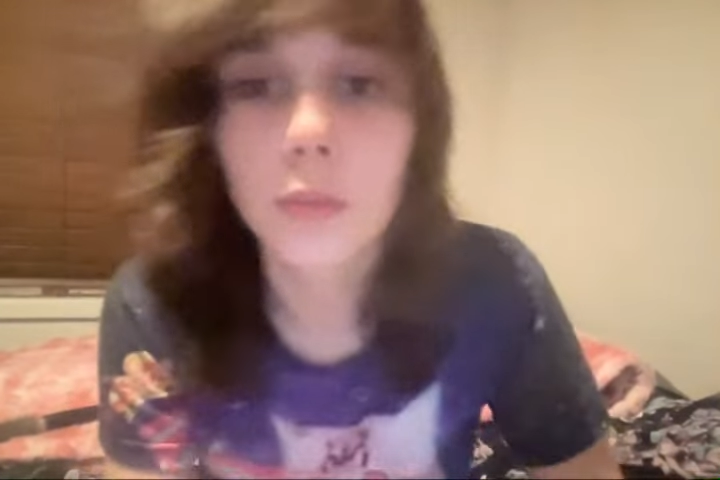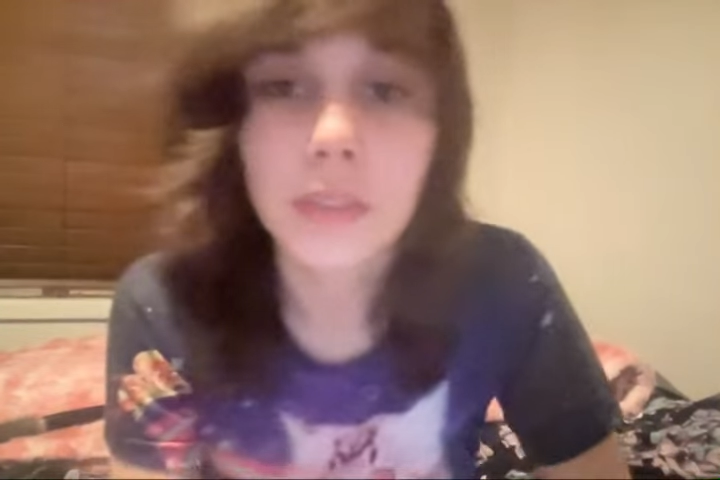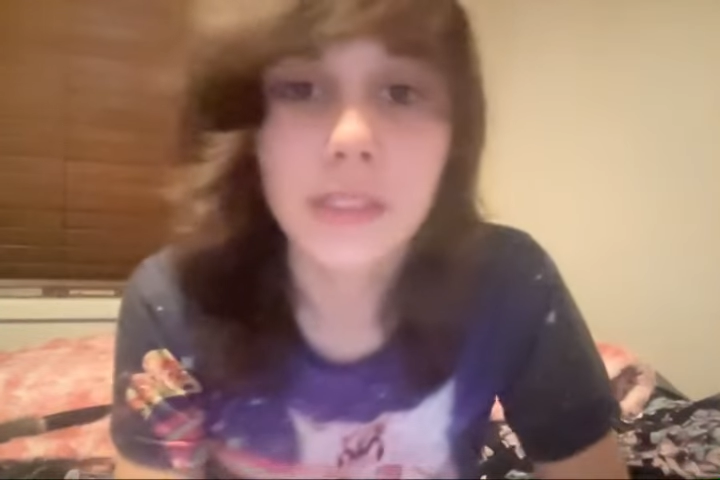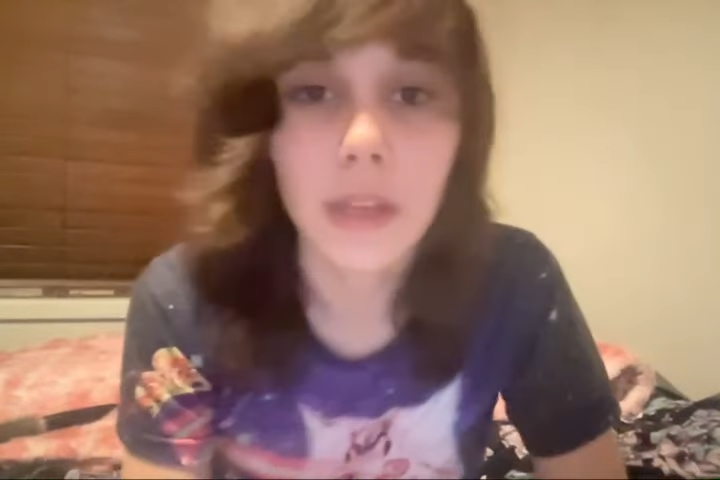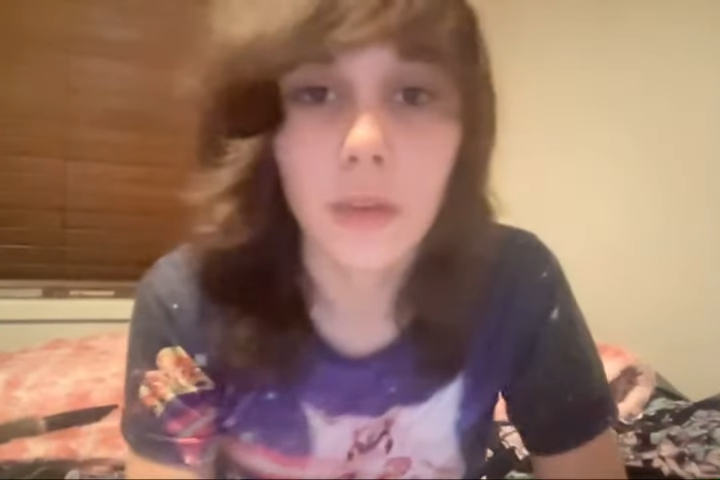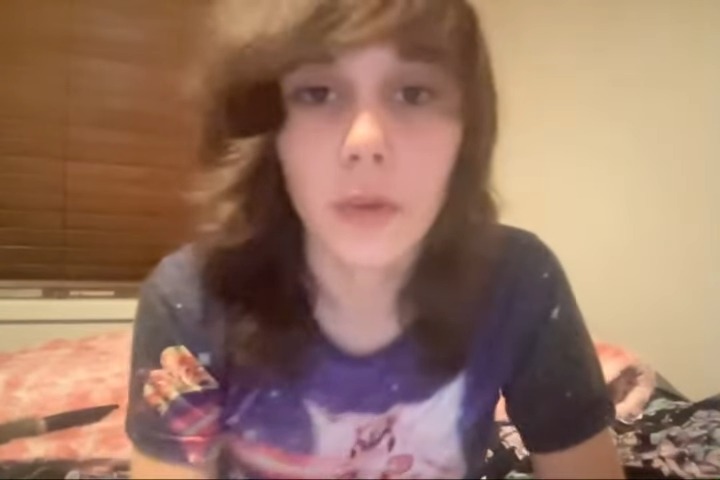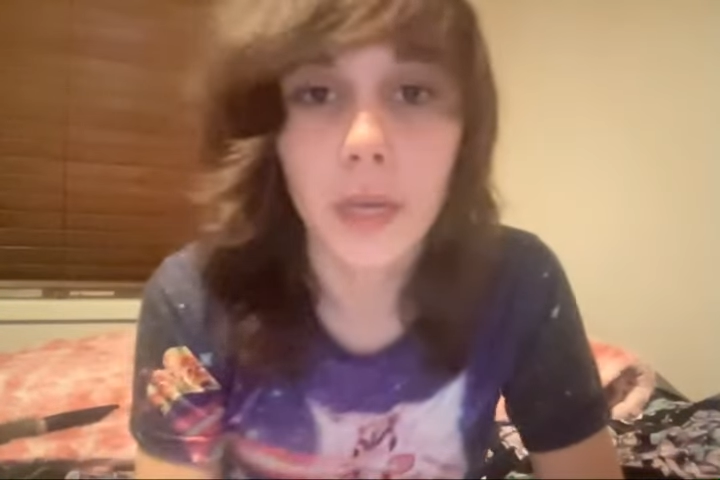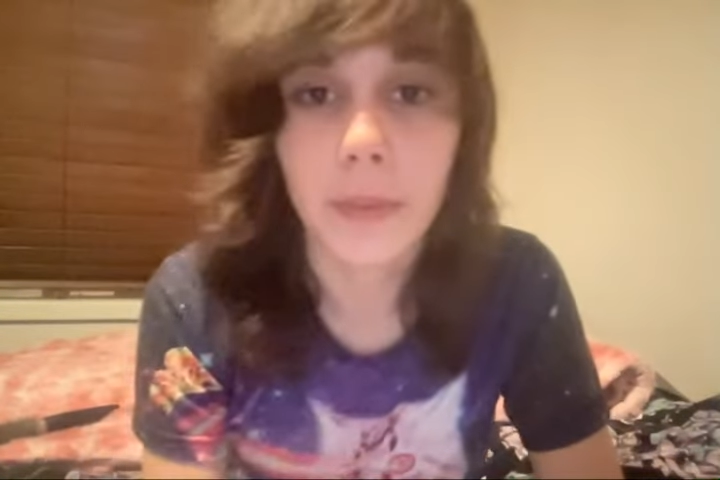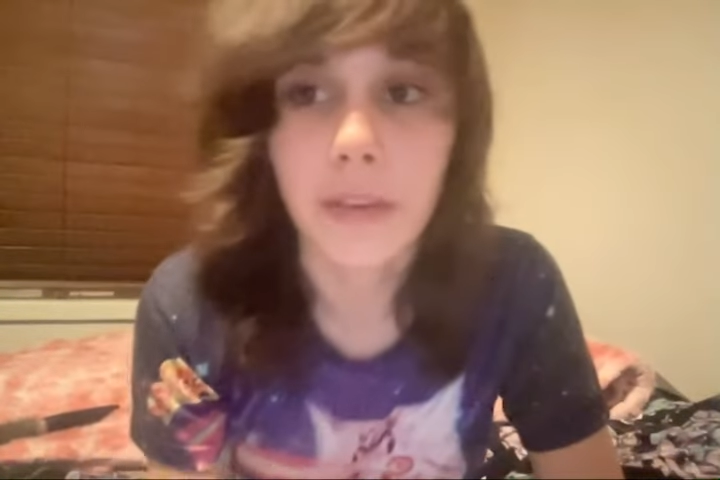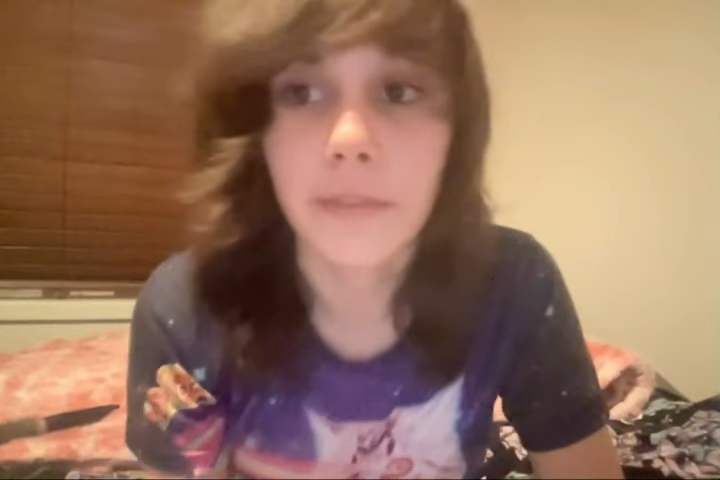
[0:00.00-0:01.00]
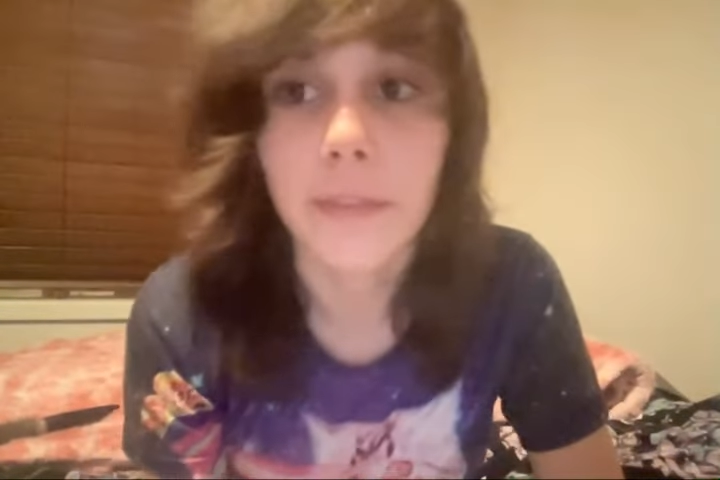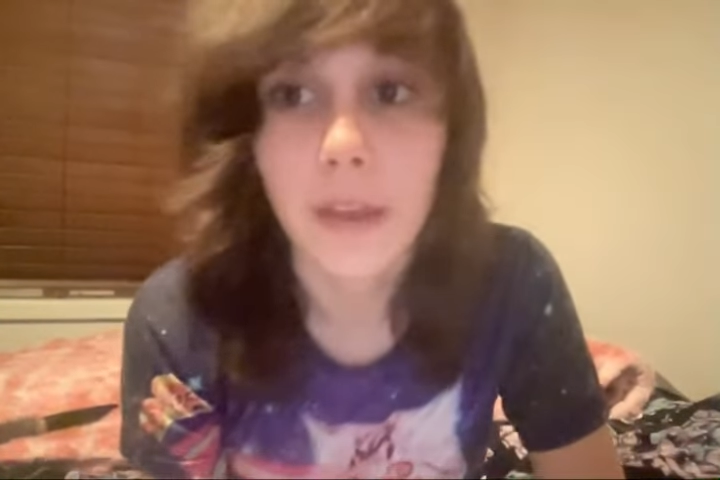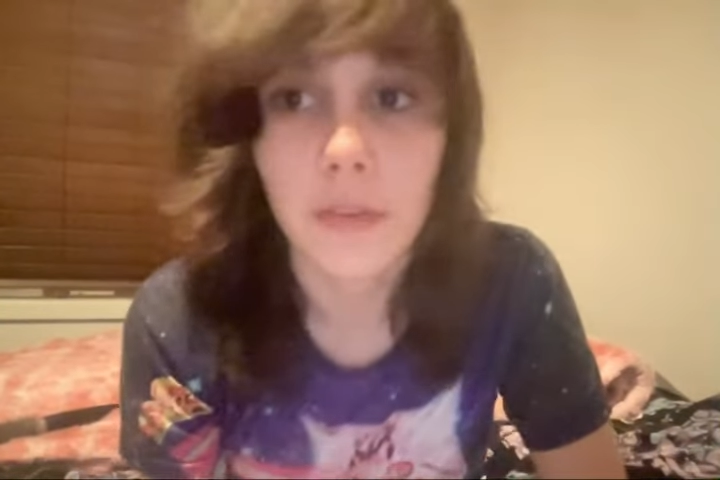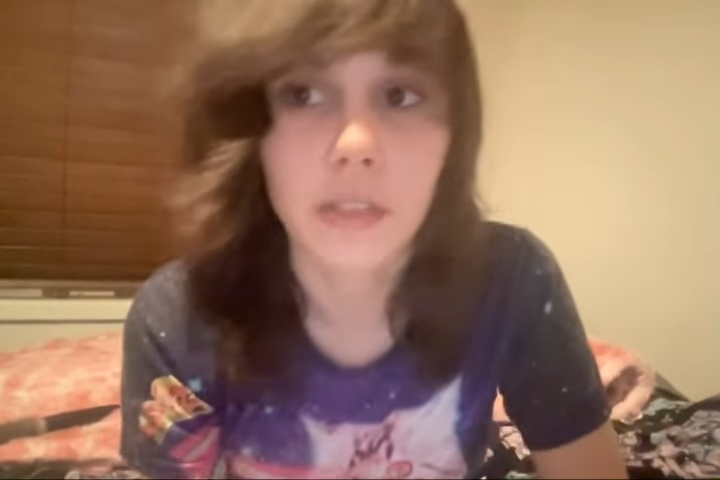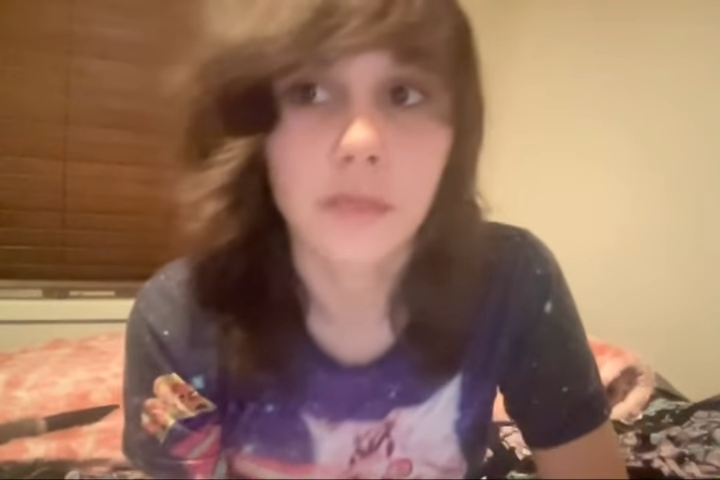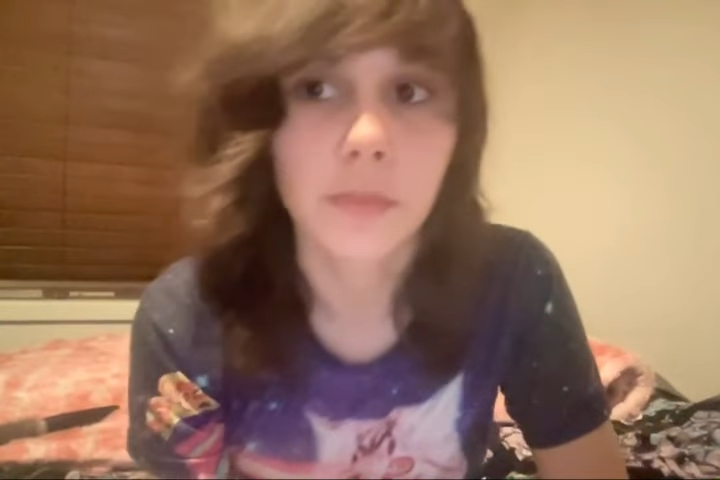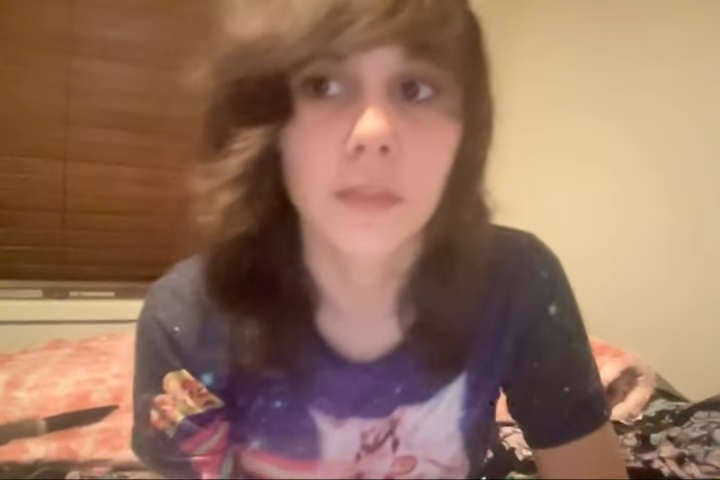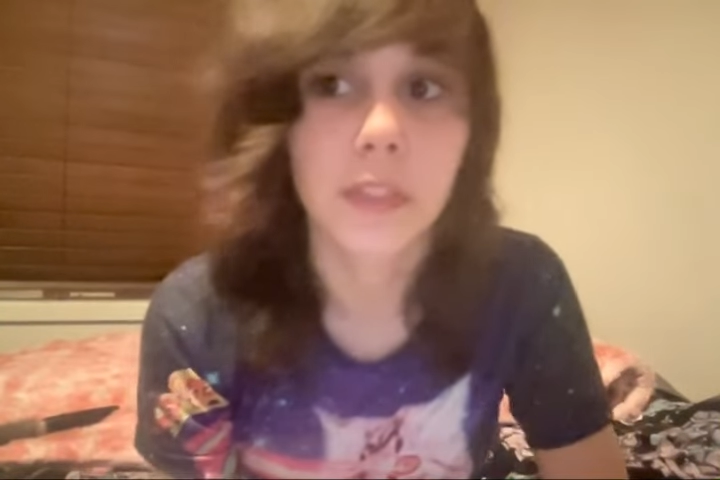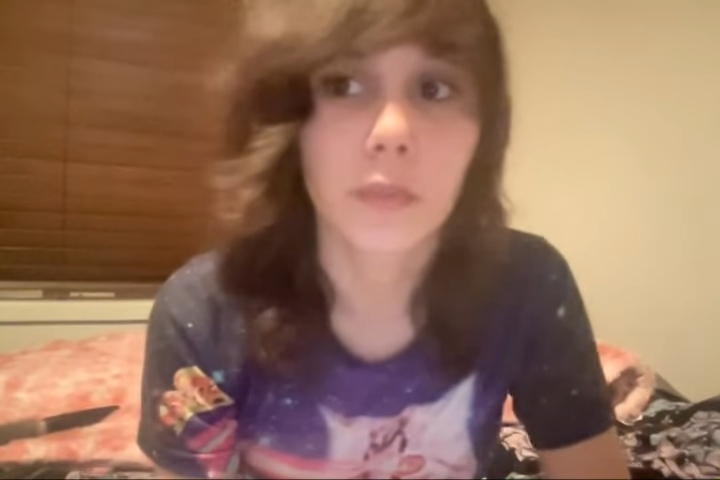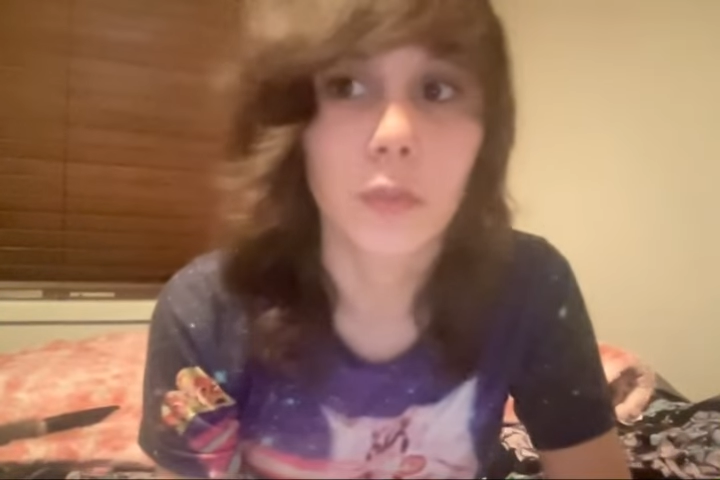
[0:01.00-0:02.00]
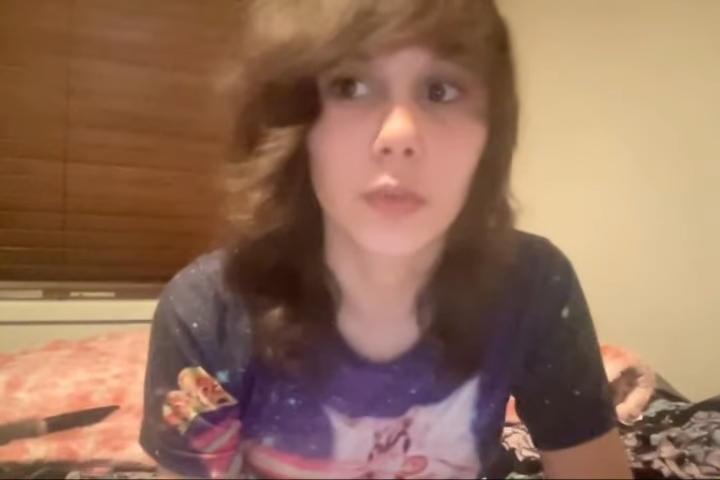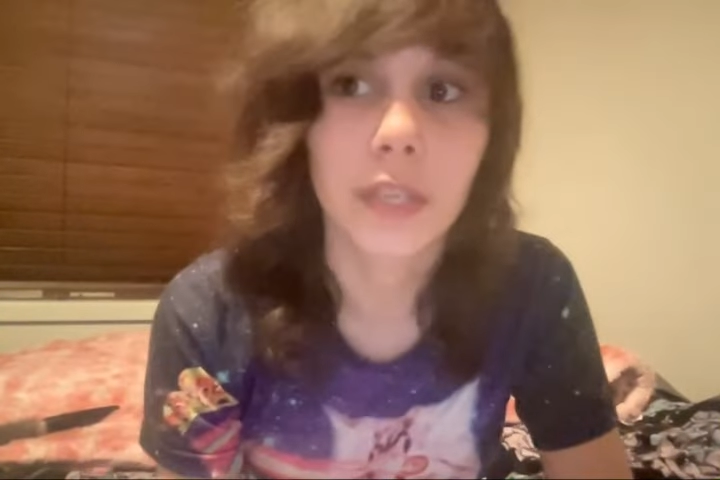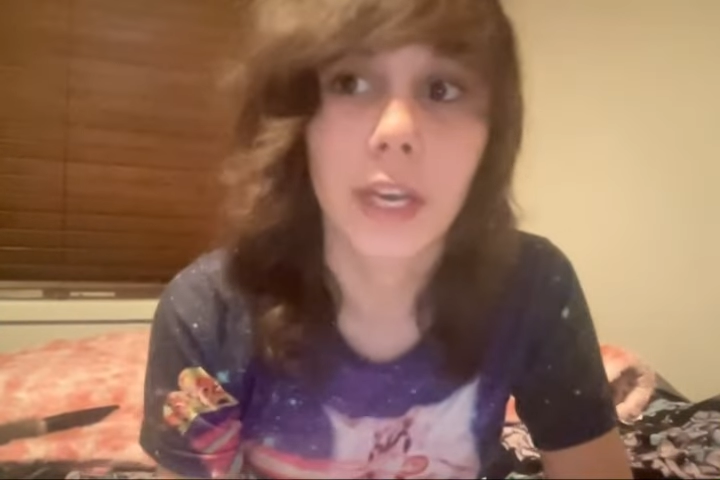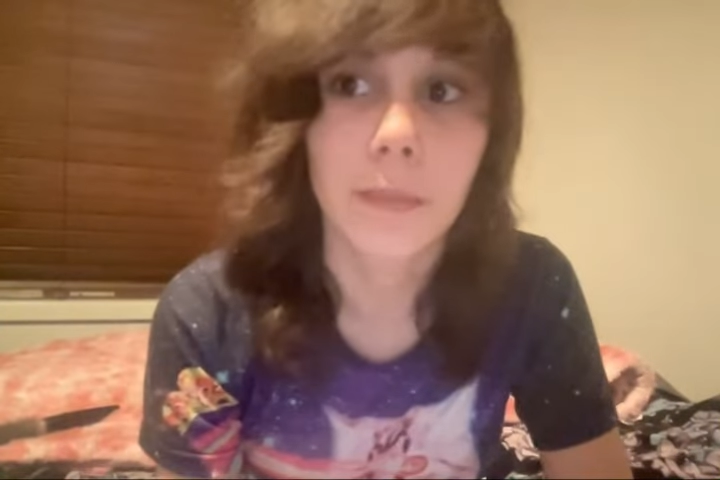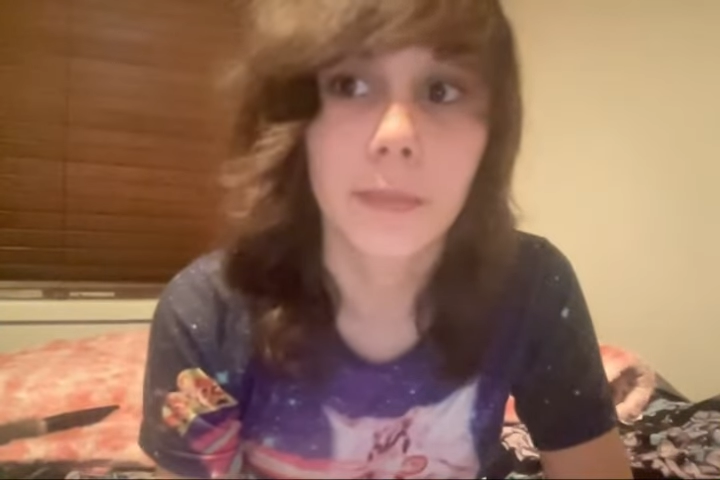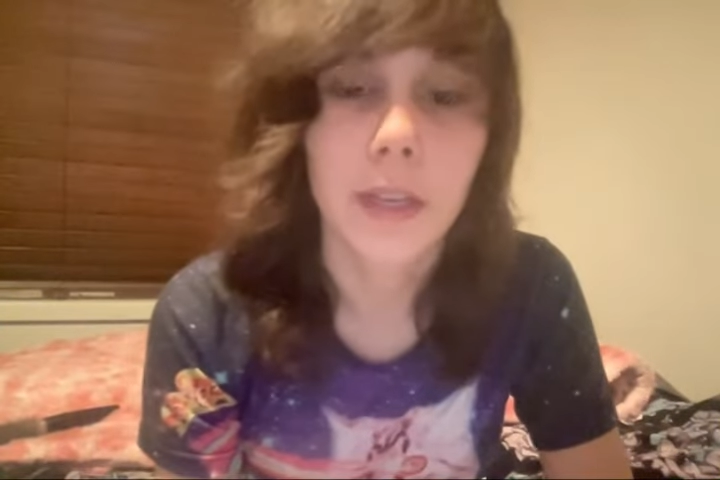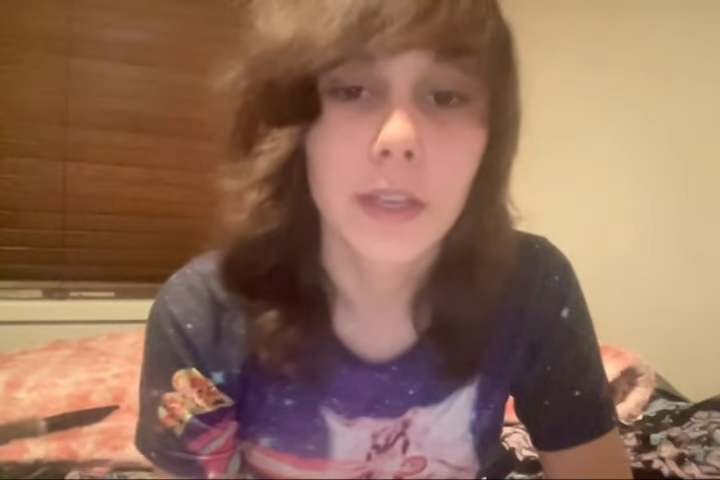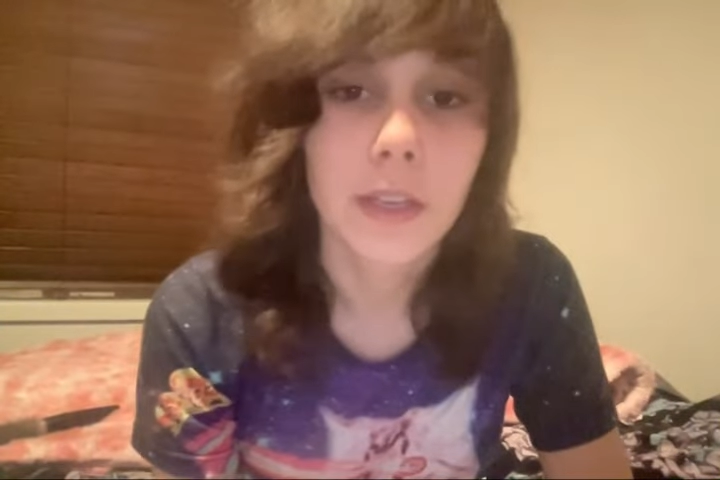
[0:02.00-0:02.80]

was like one of my favorite movies of all time.